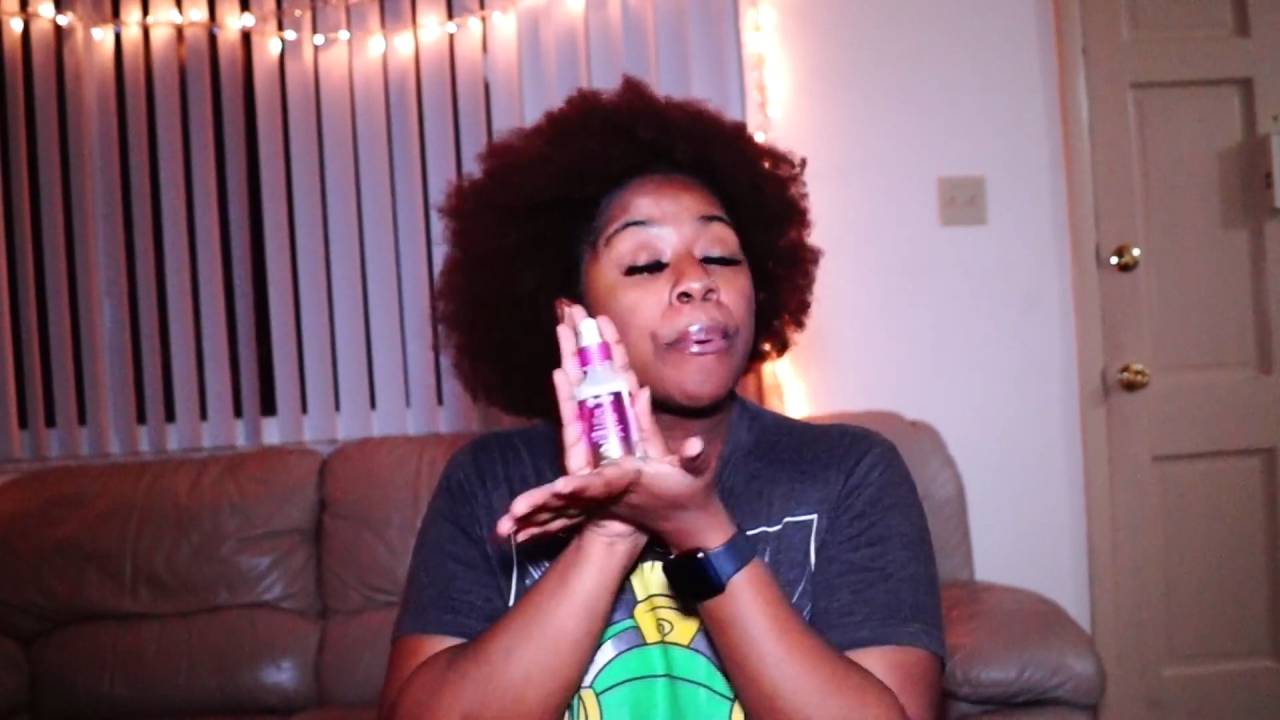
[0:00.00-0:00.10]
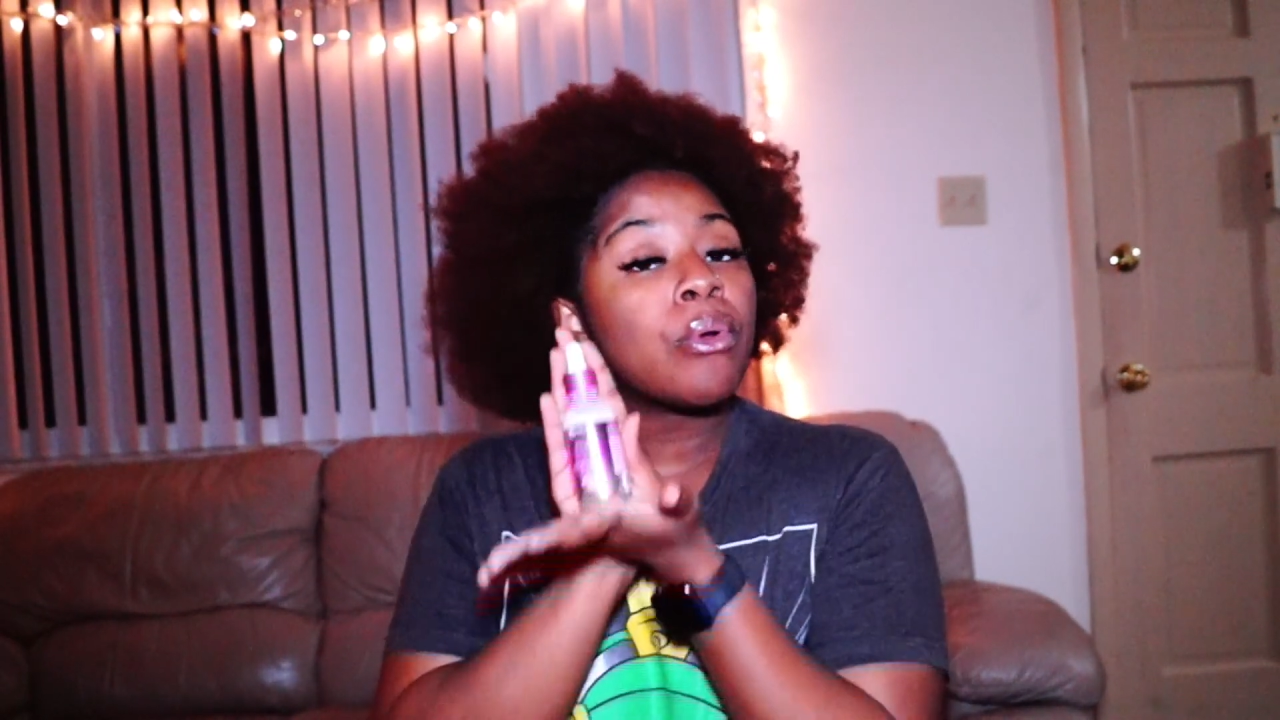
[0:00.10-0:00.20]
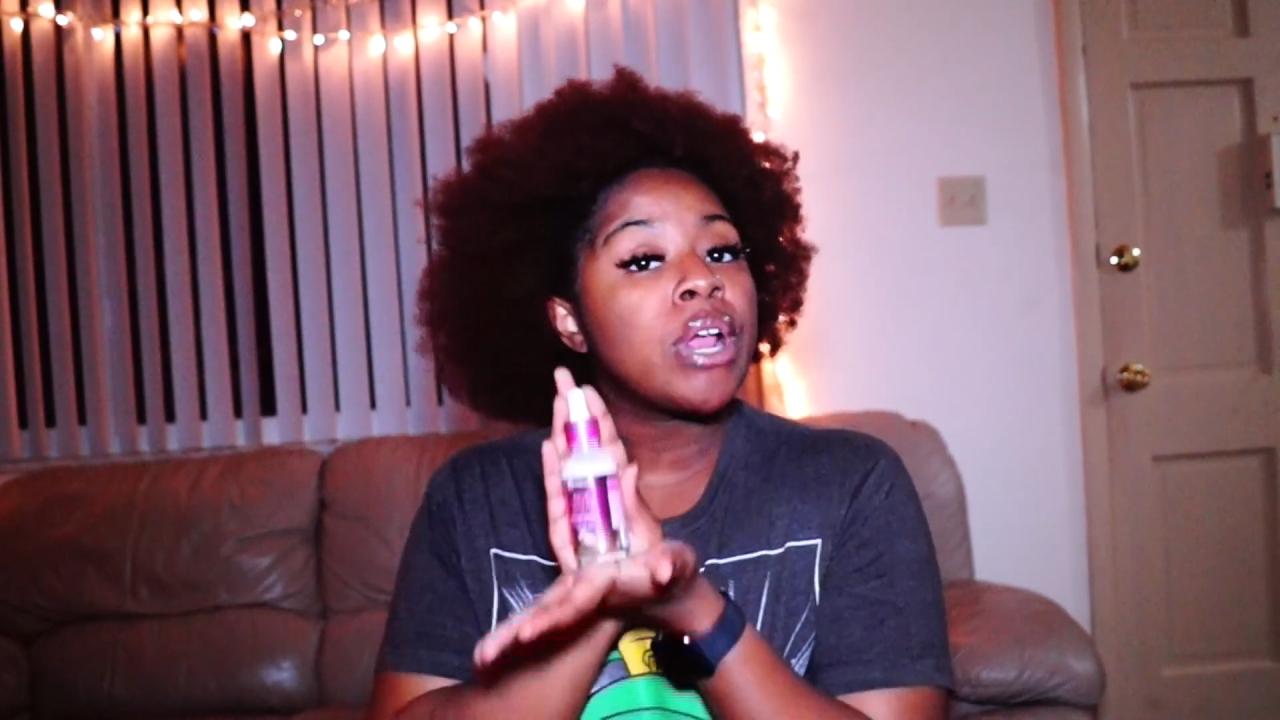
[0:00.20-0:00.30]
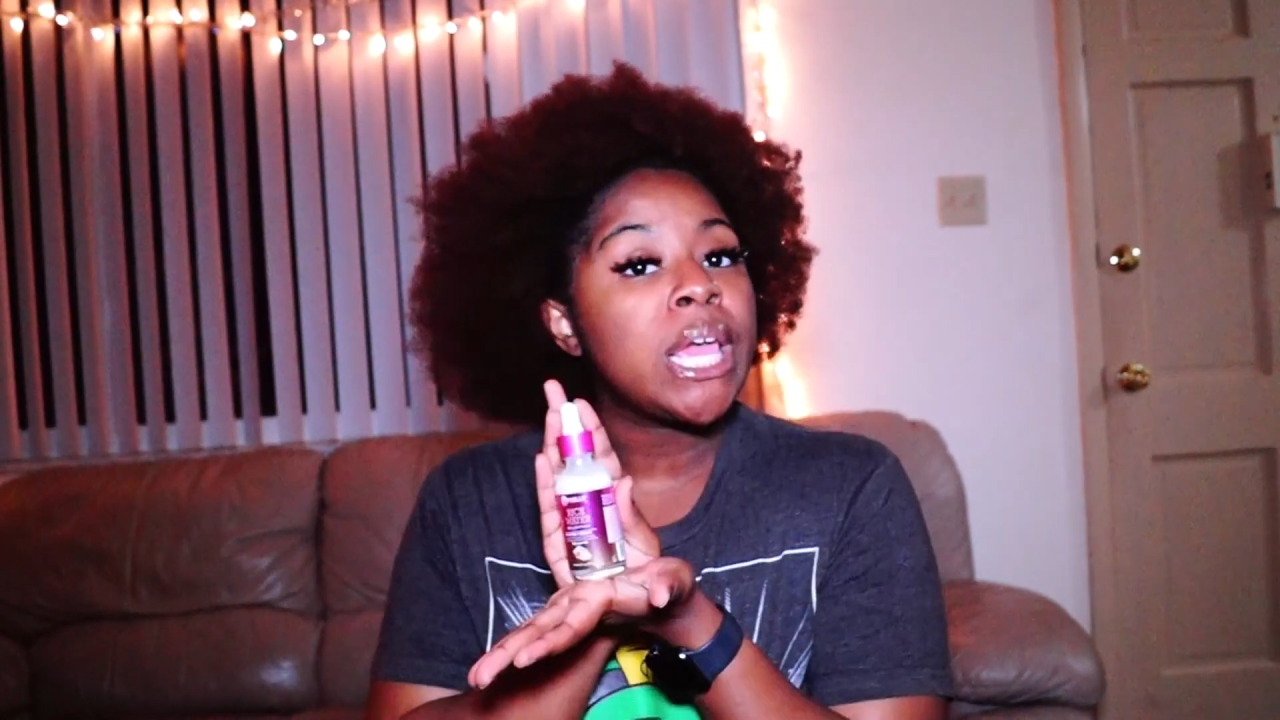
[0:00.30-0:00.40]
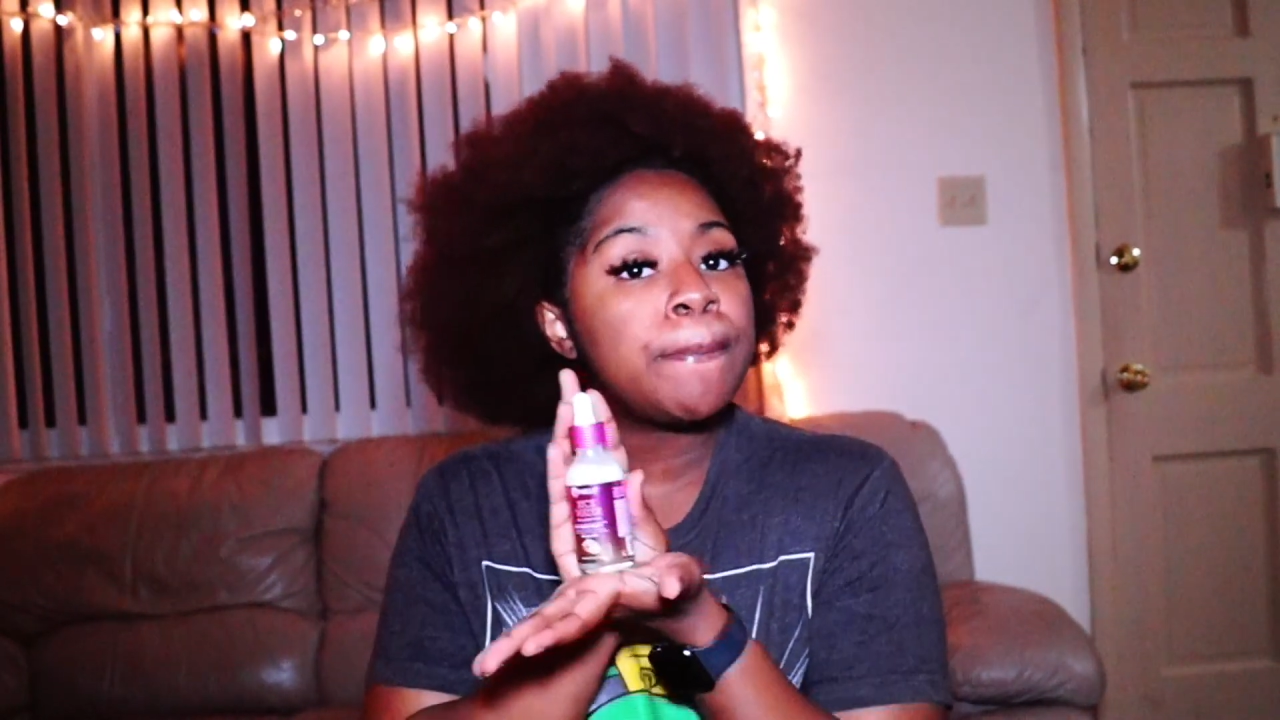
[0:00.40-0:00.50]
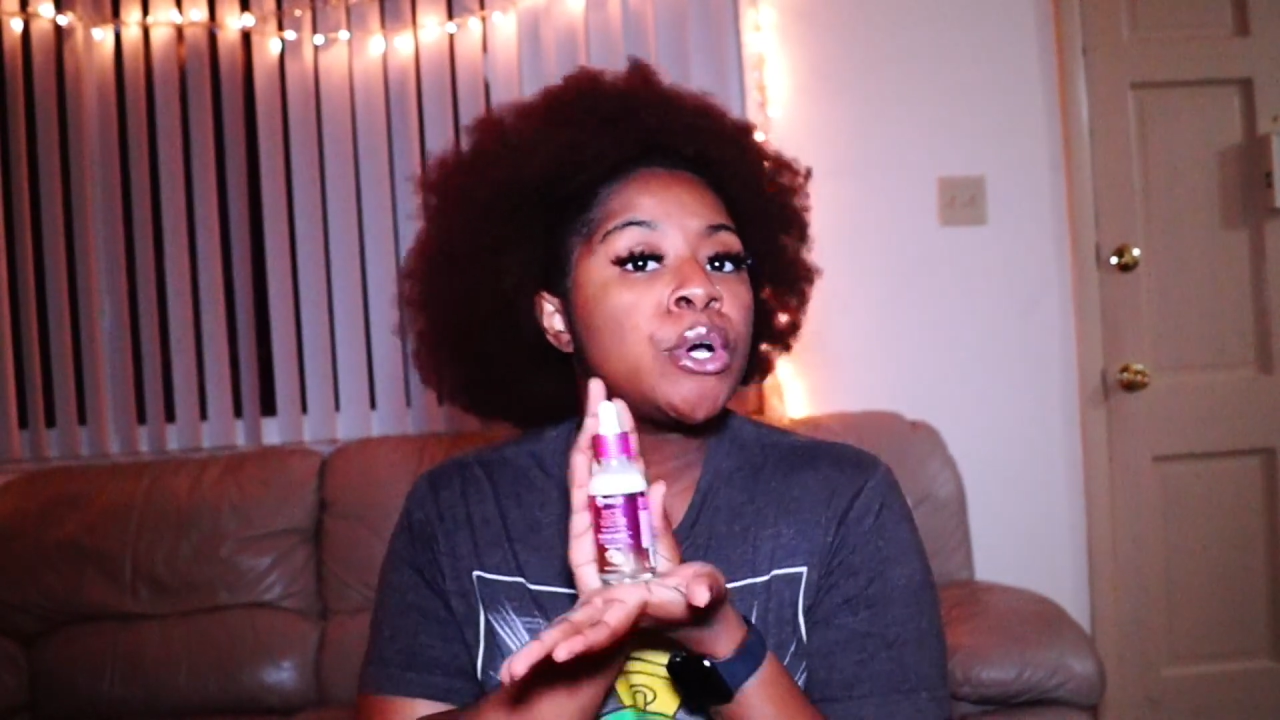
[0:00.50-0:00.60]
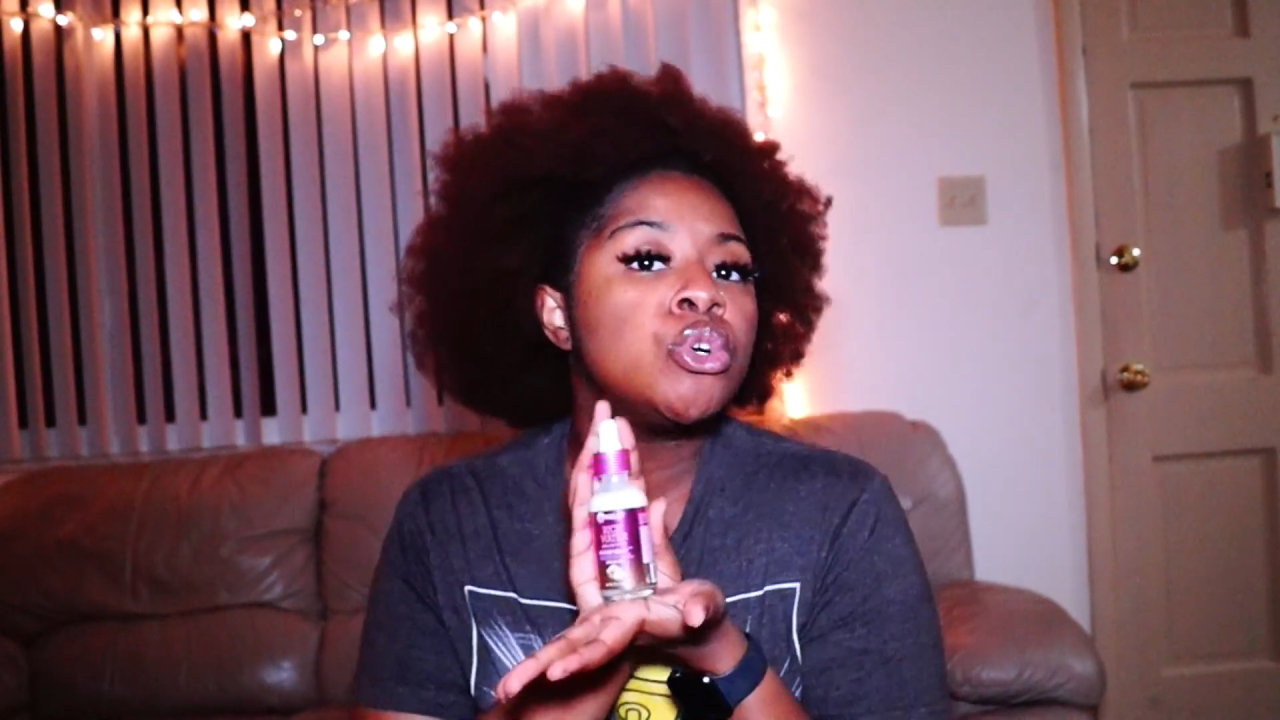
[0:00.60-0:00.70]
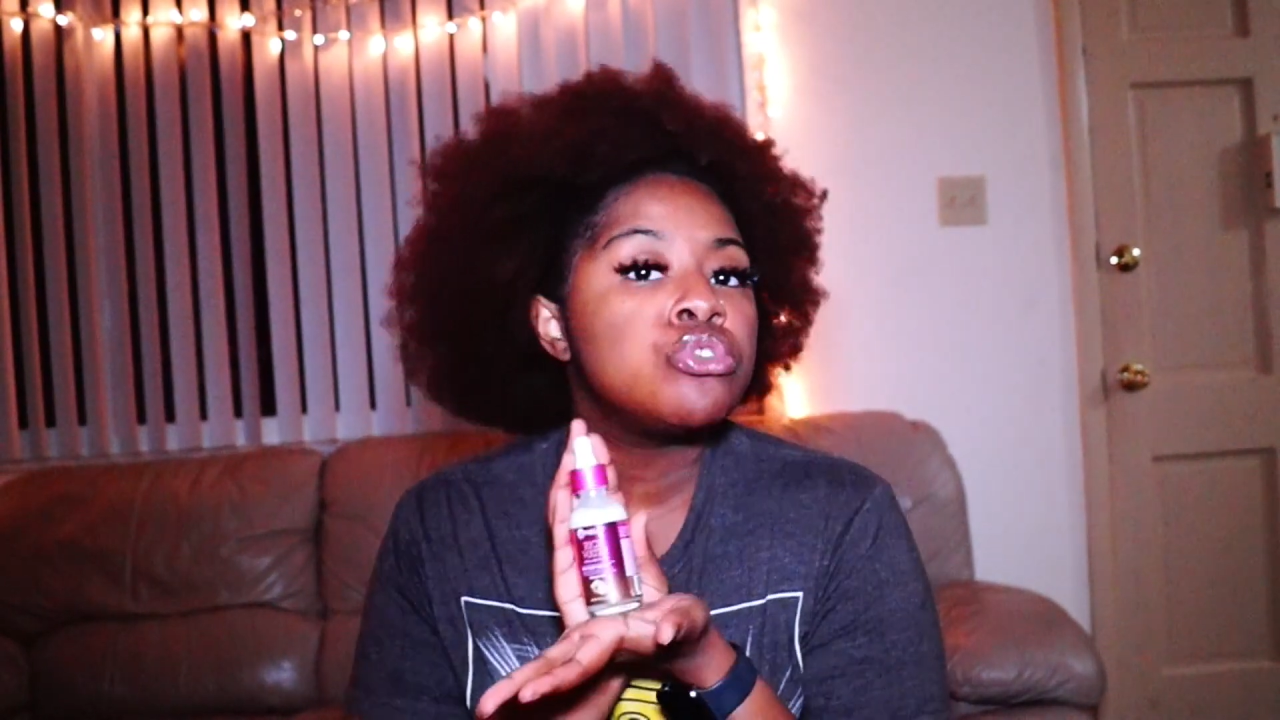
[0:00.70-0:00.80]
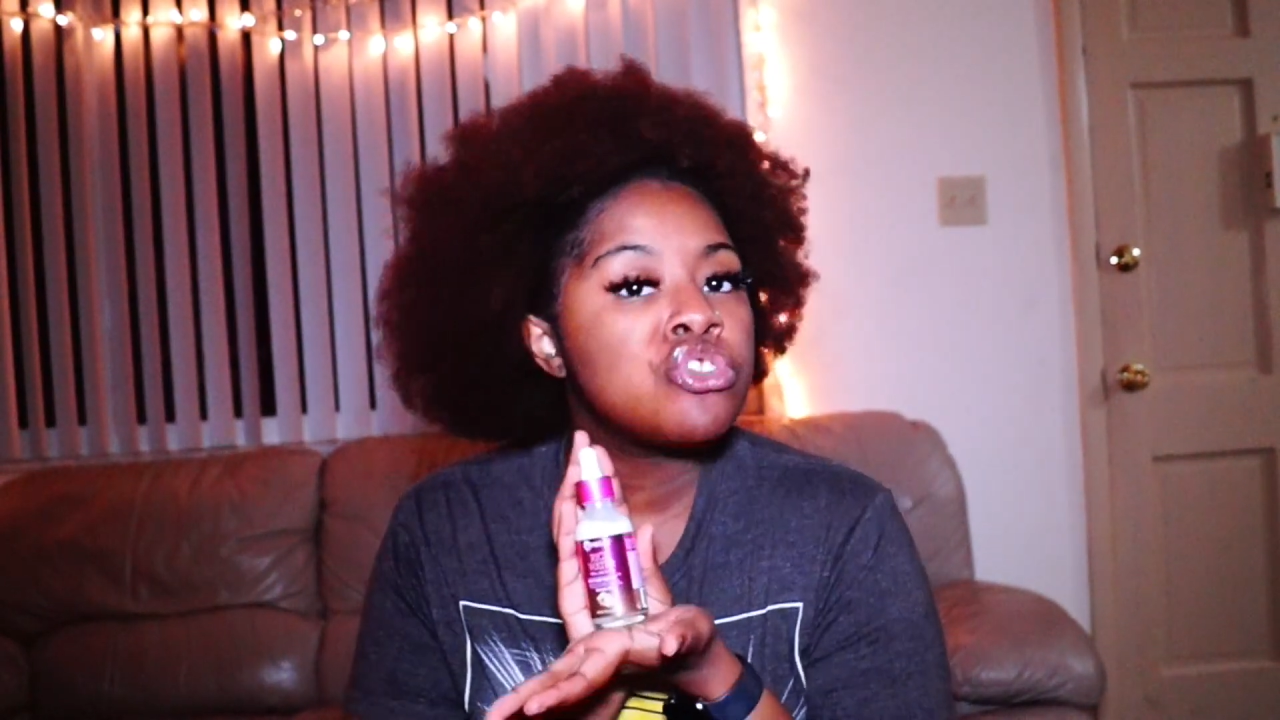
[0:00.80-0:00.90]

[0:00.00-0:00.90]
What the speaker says: pre-poo